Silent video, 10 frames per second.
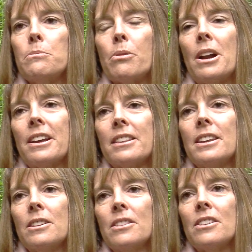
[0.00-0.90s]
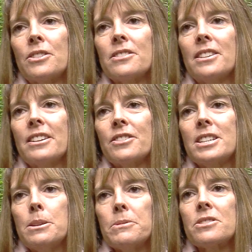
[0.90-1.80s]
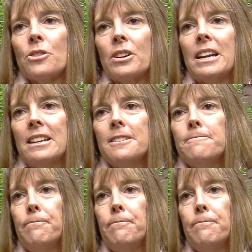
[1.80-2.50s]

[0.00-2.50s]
product that our team has created.